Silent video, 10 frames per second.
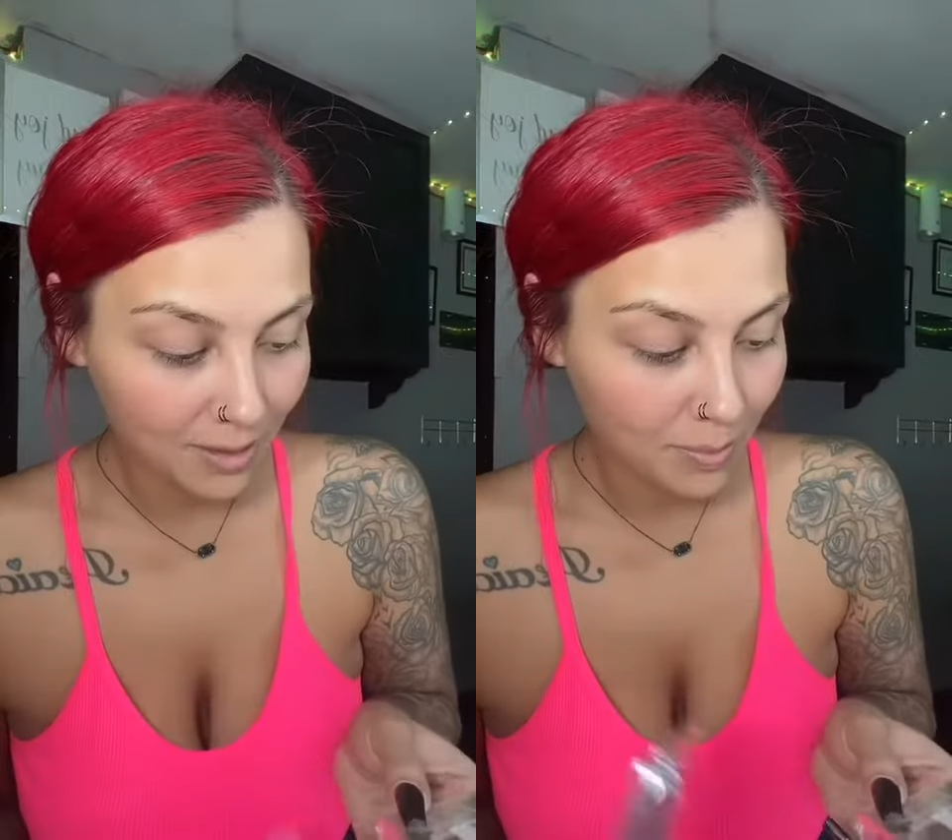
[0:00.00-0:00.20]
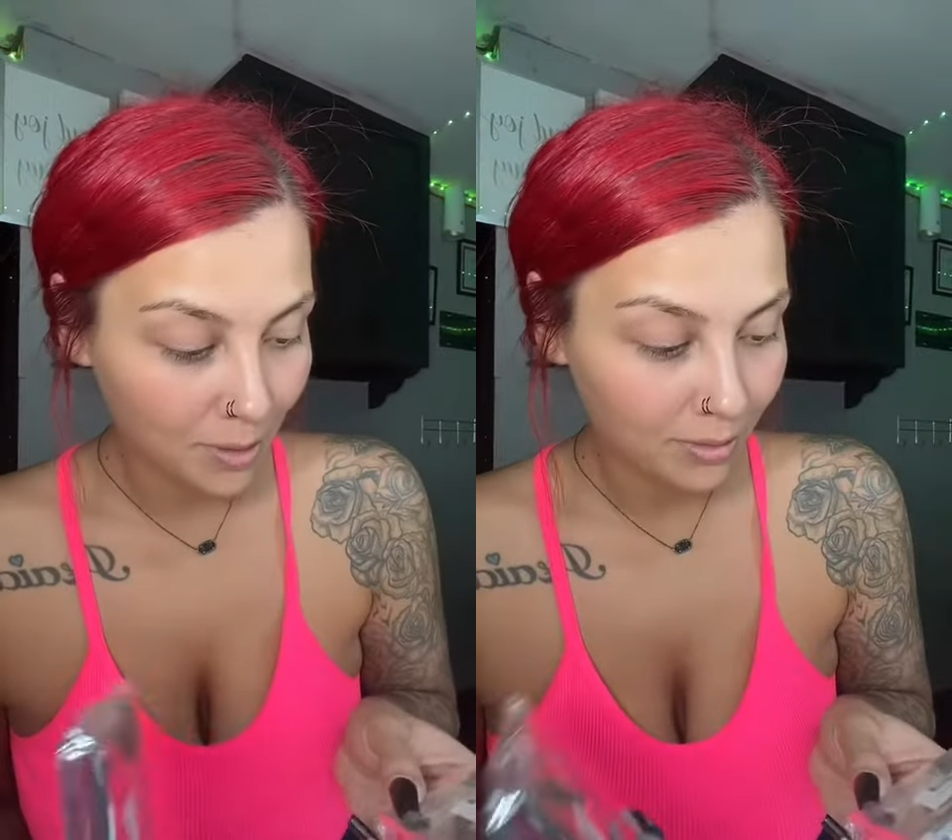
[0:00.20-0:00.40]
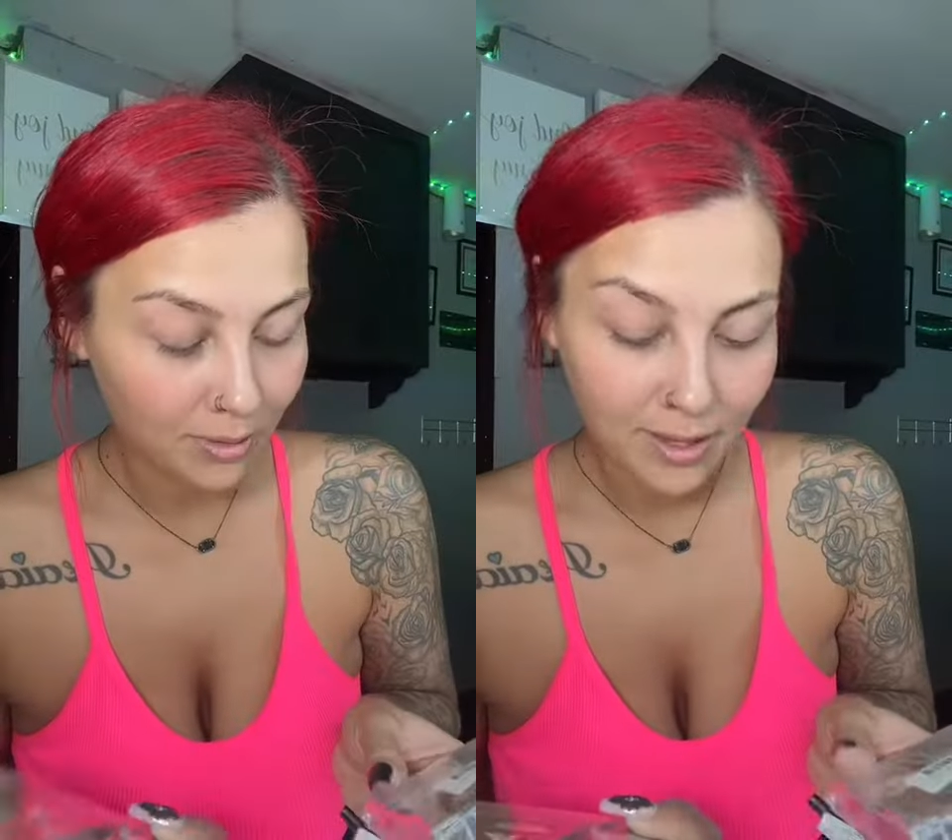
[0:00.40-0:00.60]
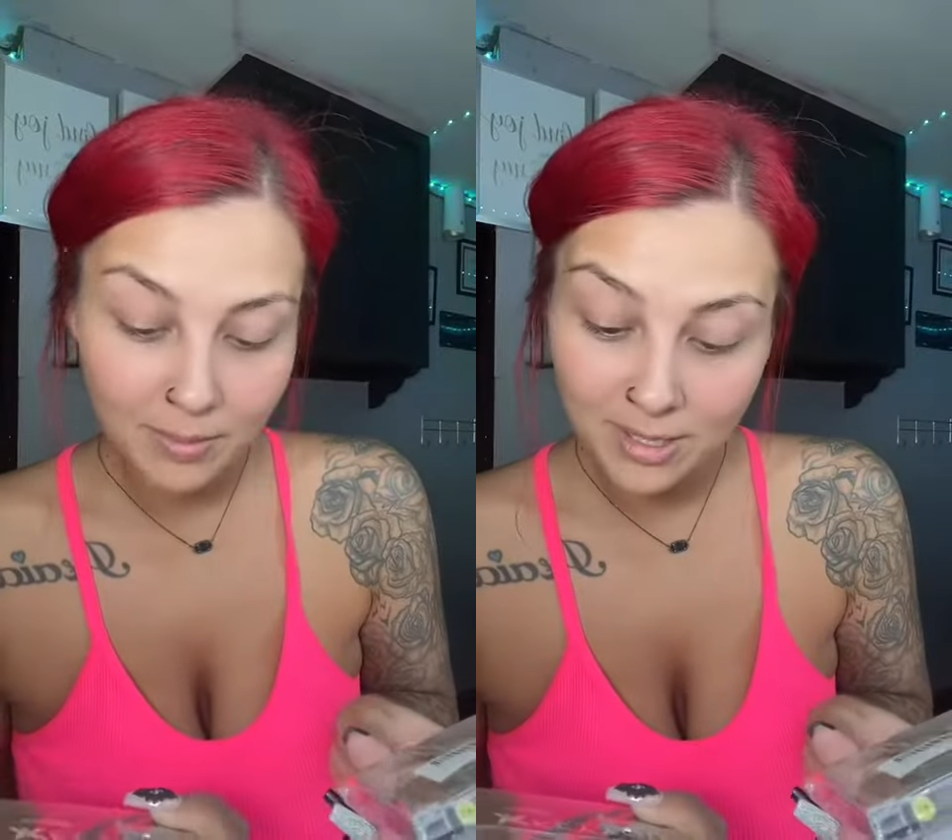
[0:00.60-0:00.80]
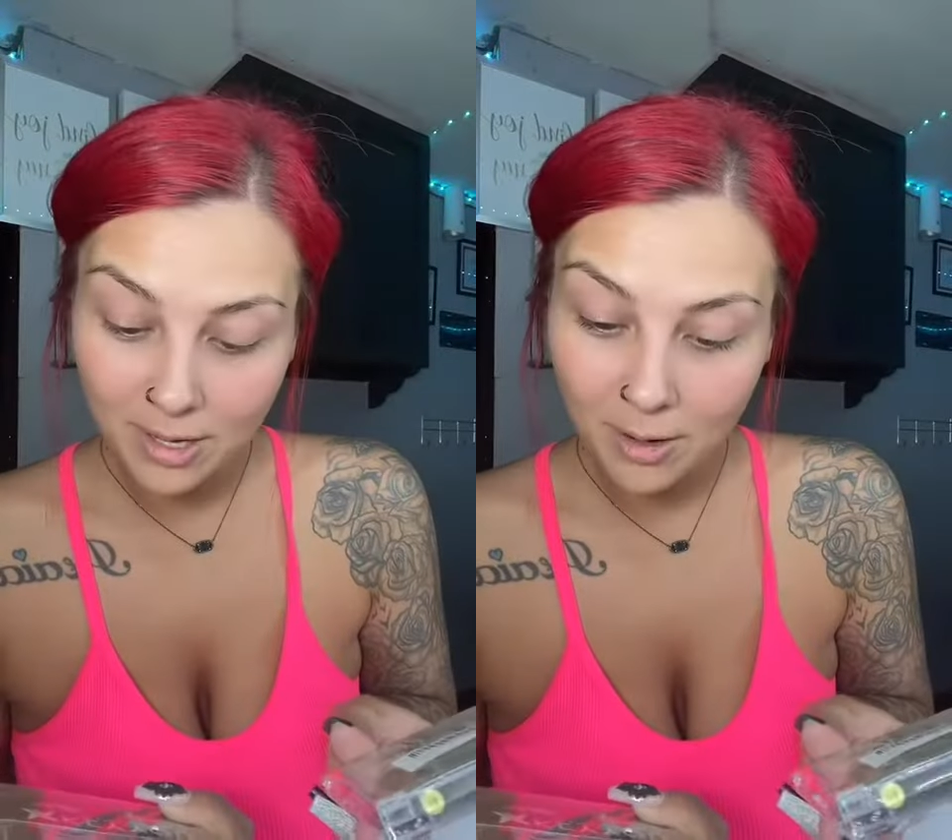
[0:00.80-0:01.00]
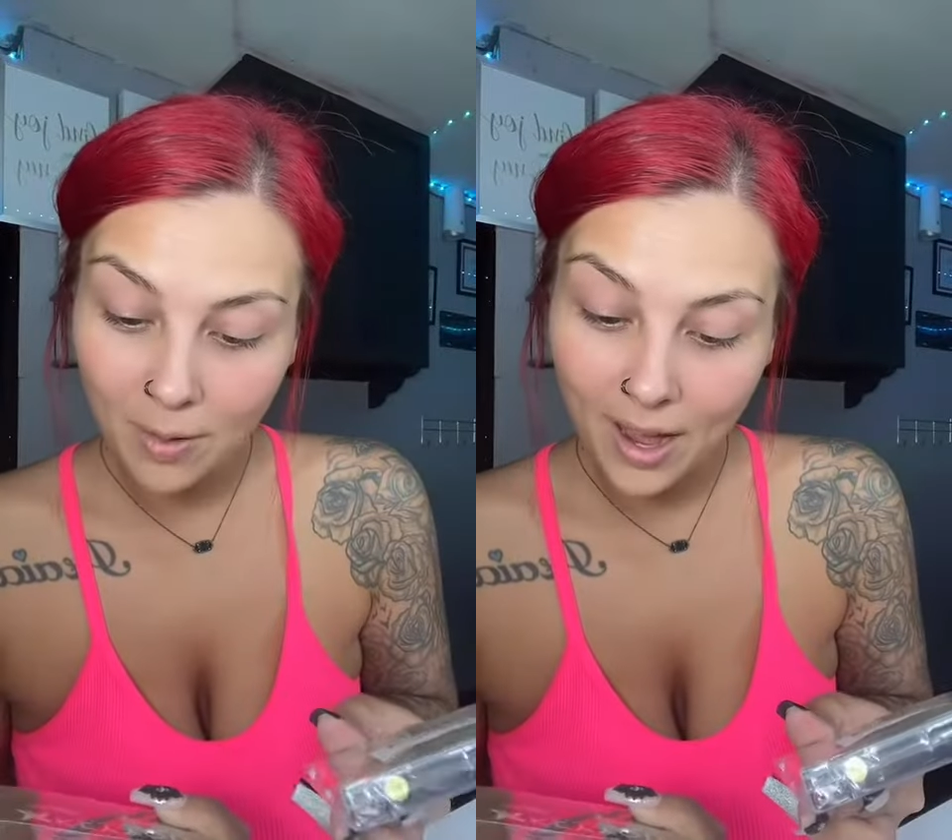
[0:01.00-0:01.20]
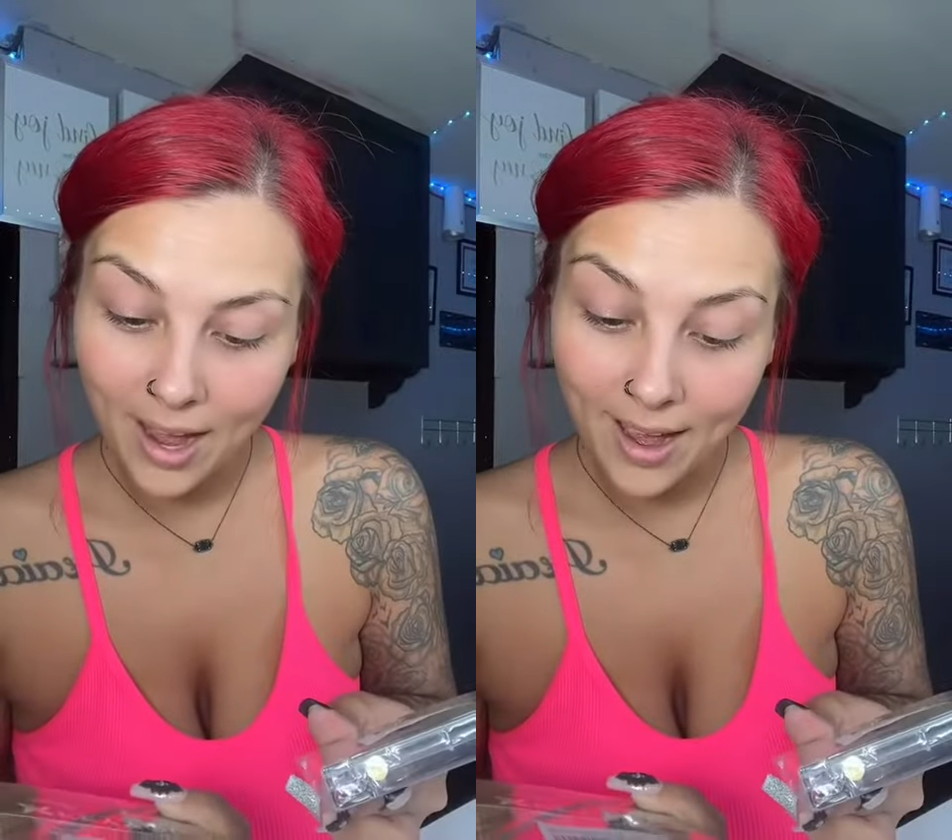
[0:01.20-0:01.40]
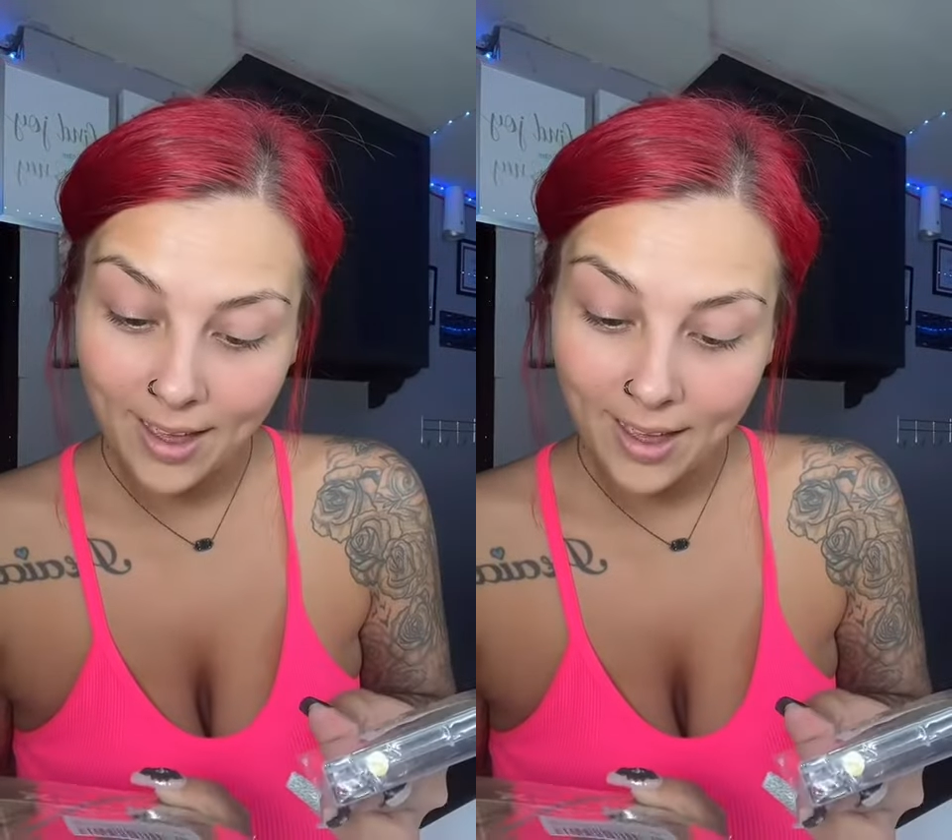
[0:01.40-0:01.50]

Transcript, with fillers: both of them, so